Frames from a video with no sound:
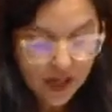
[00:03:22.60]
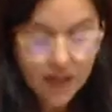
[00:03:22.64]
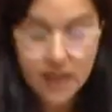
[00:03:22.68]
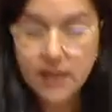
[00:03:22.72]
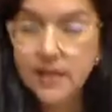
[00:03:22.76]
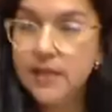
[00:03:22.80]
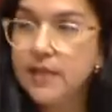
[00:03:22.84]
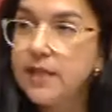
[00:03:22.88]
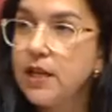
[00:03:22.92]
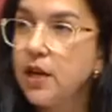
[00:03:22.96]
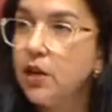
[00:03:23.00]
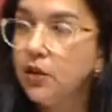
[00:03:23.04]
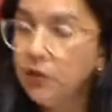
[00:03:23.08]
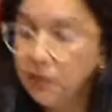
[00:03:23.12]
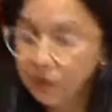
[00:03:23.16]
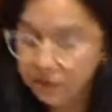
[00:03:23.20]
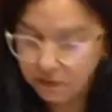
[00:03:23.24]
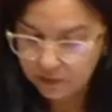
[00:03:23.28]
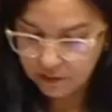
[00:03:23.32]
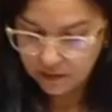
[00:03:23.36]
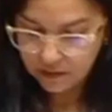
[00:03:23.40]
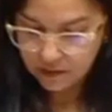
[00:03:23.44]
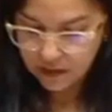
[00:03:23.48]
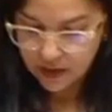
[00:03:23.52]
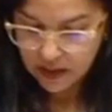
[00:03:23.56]

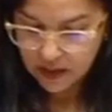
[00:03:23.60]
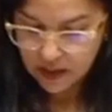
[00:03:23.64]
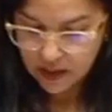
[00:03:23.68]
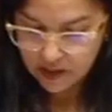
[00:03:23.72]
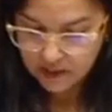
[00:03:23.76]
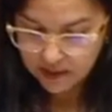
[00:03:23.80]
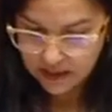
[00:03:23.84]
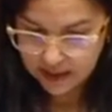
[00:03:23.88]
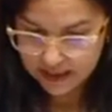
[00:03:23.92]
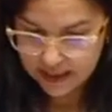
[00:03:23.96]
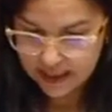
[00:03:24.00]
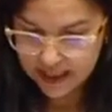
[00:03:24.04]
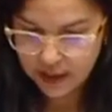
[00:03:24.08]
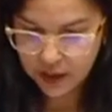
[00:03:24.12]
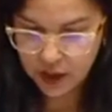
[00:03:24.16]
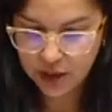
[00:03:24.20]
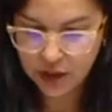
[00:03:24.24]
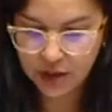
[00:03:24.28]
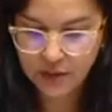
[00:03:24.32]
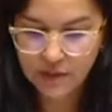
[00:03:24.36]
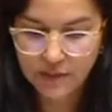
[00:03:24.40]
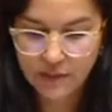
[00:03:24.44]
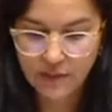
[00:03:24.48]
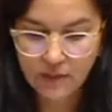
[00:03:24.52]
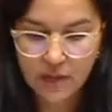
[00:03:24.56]

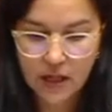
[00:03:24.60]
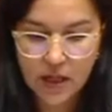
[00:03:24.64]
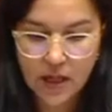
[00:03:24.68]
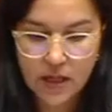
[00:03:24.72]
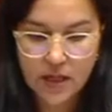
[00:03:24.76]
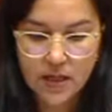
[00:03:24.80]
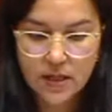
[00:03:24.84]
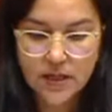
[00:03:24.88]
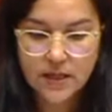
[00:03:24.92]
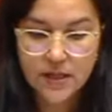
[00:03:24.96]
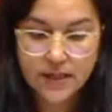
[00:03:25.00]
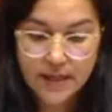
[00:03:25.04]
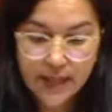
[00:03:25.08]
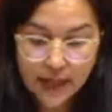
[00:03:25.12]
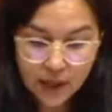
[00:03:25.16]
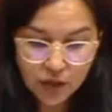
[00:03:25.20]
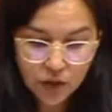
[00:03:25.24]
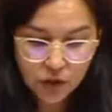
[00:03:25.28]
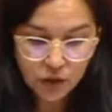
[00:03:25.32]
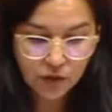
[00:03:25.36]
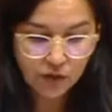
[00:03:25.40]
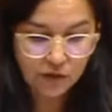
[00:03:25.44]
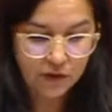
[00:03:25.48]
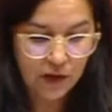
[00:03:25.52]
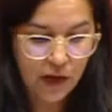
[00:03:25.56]
self-immolation,
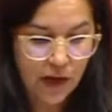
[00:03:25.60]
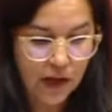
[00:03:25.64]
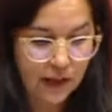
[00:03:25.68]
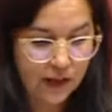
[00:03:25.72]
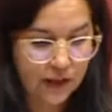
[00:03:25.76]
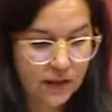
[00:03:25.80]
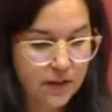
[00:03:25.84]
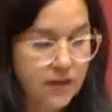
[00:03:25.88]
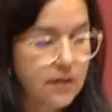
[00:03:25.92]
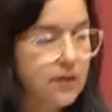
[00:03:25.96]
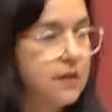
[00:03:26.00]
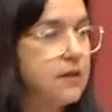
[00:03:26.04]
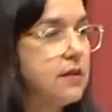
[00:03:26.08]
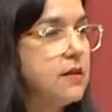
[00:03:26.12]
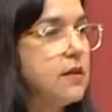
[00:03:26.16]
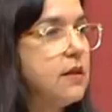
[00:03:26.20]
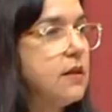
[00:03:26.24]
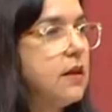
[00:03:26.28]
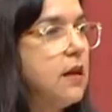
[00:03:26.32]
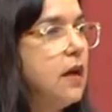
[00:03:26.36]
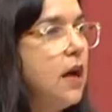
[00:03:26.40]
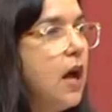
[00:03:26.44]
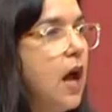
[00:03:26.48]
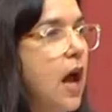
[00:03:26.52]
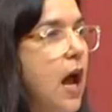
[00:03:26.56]
sexual violence
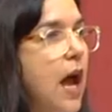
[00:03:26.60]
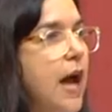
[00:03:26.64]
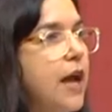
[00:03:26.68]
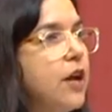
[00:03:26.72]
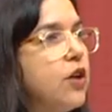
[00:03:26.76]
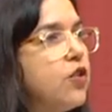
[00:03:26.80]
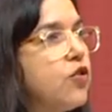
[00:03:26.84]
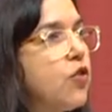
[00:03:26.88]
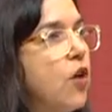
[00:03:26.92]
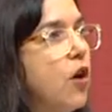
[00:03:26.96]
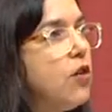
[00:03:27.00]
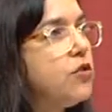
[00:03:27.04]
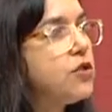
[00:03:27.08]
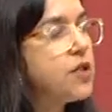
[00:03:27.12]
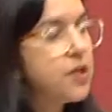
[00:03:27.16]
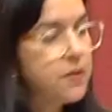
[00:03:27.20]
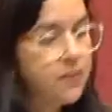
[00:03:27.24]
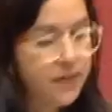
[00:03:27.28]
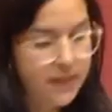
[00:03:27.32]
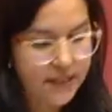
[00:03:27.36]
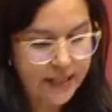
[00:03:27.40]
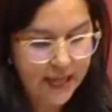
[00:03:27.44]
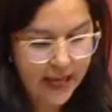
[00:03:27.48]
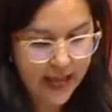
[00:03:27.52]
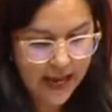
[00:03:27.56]
and gross
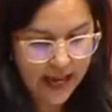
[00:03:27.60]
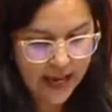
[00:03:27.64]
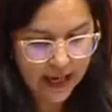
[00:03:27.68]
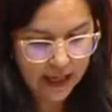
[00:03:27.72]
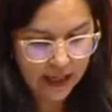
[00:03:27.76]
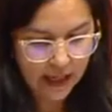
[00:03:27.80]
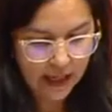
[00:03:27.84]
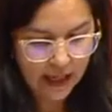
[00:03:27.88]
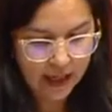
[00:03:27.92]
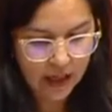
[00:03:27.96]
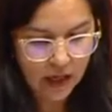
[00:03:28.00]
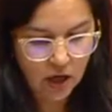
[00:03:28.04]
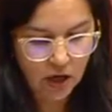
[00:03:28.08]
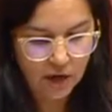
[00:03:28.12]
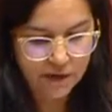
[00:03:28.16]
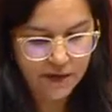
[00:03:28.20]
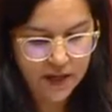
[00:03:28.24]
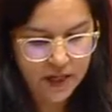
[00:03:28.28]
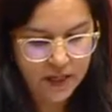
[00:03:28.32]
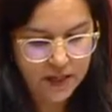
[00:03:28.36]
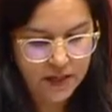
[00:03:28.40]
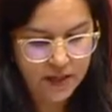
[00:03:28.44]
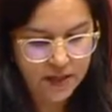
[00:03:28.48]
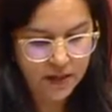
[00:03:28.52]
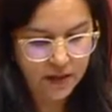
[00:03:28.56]
mishandling of
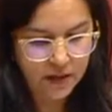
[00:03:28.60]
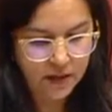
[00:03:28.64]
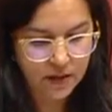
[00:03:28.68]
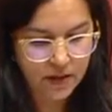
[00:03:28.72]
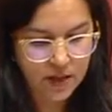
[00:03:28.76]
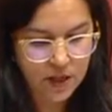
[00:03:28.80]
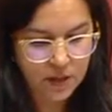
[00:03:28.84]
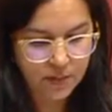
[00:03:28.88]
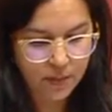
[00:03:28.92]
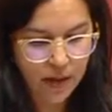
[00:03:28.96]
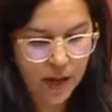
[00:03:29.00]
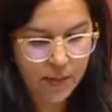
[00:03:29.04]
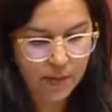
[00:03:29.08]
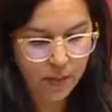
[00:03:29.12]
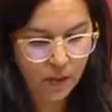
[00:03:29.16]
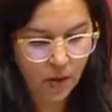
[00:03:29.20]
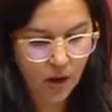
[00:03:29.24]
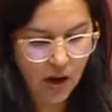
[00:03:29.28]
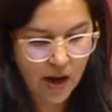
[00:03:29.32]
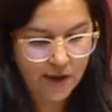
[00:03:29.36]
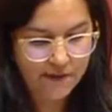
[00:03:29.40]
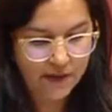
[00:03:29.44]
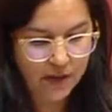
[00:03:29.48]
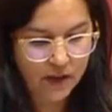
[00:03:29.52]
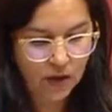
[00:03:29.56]
incidents by
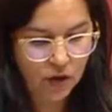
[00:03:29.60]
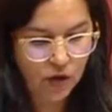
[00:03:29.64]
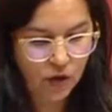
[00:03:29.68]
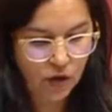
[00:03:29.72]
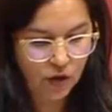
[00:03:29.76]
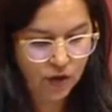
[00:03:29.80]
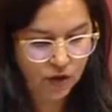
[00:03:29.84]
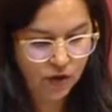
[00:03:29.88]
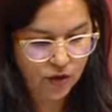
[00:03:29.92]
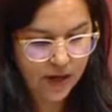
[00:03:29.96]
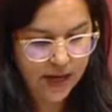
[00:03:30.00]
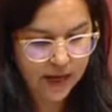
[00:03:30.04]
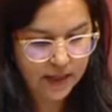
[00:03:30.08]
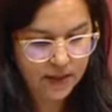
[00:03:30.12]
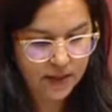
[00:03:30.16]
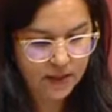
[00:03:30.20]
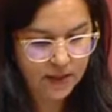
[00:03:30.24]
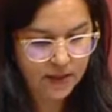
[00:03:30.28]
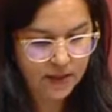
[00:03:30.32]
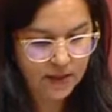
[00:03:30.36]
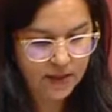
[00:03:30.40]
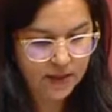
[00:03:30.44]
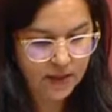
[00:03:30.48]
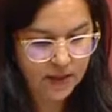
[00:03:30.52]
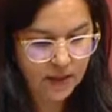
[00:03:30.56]
private
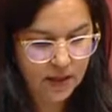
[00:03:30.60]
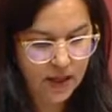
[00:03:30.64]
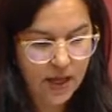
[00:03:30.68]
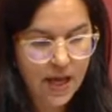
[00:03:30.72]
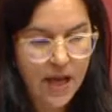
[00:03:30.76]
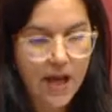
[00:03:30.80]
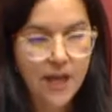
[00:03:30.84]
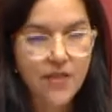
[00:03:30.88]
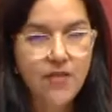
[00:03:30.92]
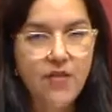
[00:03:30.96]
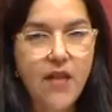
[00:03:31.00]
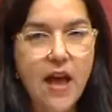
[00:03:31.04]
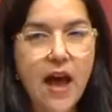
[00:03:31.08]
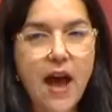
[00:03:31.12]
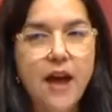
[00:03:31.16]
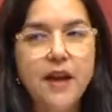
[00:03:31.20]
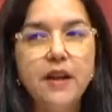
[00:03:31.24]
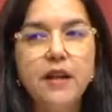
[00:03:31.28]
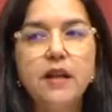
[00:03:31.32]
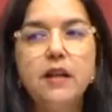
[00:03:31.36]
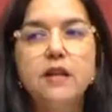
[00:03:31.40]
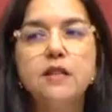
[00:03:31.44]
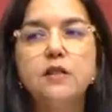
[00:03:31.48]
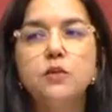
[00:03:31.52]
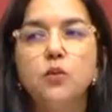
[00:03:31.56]
contractors. That
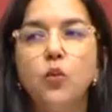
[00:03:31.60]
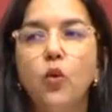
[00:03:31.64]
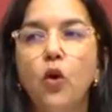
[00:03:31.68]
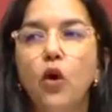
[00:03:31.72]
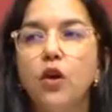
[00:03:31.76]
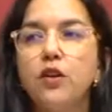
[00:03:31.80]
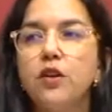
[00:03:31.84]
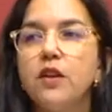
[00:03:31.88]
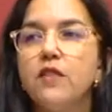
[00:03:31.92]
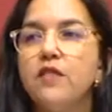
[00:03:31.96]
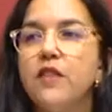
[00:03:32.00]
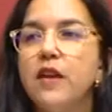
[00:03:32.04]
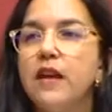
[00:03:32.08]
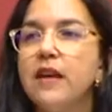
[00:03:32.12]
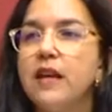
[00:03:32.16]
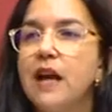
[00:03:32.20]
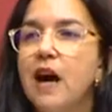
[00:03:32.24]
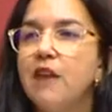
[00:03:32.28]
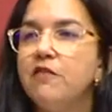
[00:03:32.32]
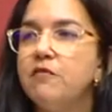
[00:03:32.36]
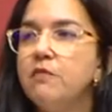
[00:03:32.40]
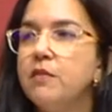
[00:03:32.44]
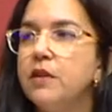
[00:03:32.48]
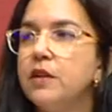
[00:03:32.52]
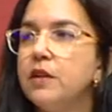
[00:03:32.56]
is what the
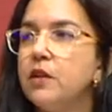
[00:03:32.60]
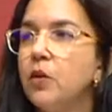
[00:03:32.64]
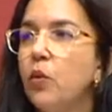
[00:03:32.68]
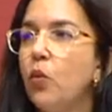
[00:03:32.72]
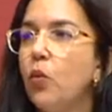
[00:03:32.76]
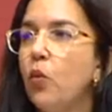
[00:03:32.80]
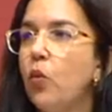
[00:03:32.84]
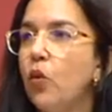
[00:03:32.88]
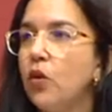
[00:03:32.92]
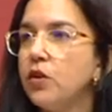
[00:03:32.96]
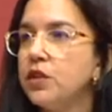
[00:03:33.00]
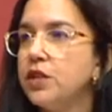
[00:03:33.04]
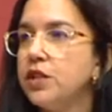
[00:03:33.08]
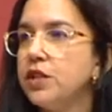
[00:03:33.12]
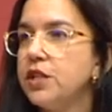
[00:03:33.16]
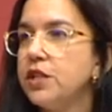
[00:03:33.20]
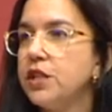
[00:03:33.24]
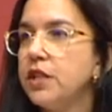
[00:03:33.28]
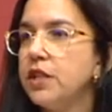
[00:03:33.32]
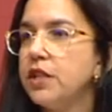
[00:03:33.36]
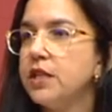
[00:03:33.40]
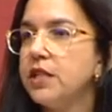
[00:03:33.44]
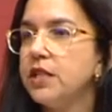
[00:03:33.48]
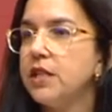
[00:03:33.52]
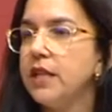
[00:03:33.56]
government wanted
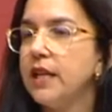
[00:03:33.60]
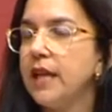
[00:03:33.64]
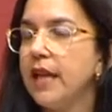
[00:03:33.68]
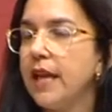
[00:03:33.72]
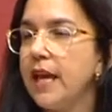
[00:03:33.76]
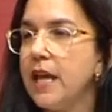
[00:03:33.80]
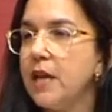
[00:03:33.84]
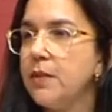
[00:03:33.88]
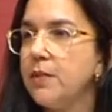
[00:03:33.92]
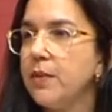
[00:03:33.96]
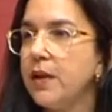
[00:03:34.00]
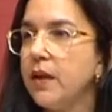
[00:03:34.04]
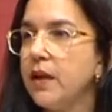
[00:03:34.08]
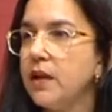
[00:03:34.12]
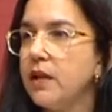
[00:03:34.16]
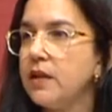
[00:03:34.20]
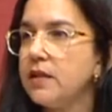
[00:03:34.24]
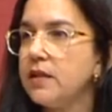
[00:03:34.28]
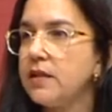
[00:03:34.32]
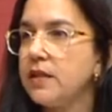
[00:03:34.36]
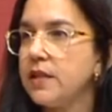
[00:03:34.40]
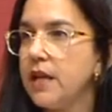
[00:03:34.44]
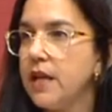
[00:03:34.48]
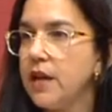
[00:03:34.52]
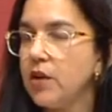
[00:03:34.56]
to keep
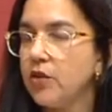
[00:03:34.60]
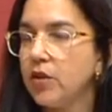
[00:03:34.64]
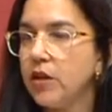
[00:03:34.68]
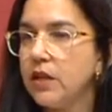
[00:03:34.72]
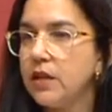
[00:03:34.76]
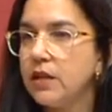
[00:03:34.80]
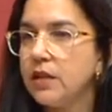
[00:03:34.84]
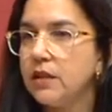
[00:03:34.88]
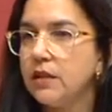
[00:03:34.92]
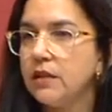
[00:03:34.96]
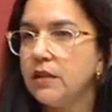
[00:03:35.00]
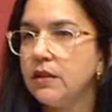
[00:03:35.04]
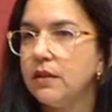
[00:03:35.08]
secret.